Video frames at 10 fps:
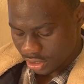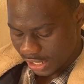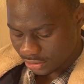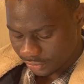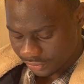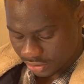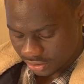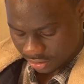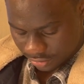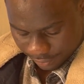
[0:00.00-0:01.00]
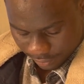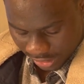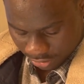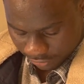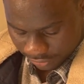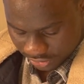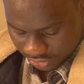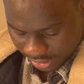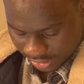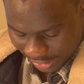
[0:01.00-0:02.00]
out of this
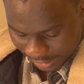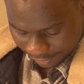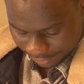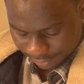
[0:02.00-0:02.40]
trend line.